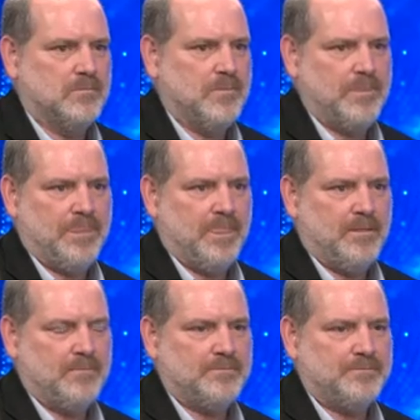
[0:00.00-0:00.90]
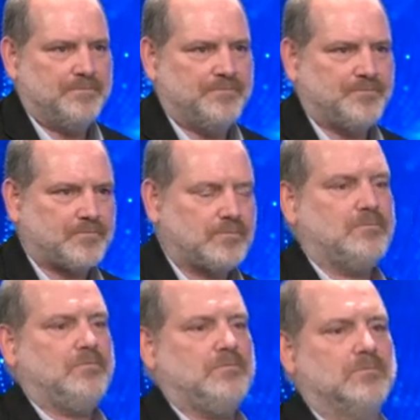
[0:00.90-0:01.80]

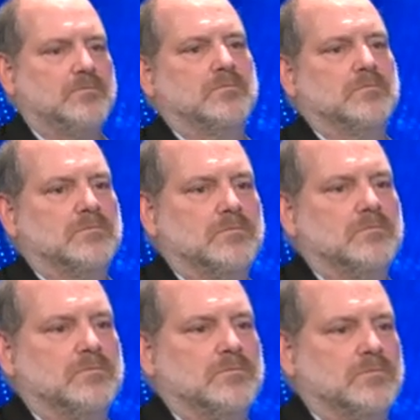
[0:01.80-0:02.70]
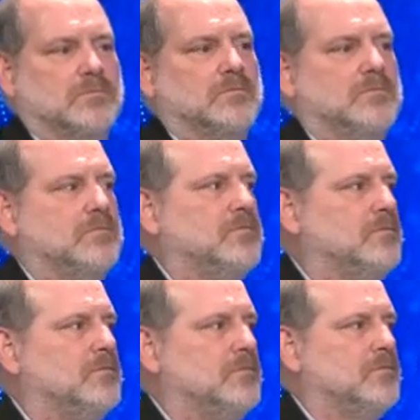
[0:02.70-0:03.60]

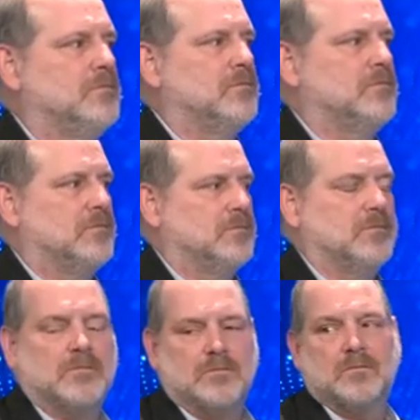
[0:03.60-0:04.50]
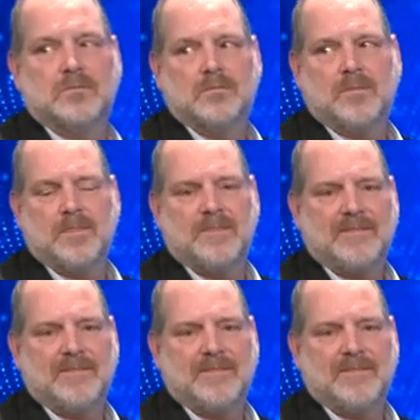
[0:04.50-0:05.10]
The person shown says nothing.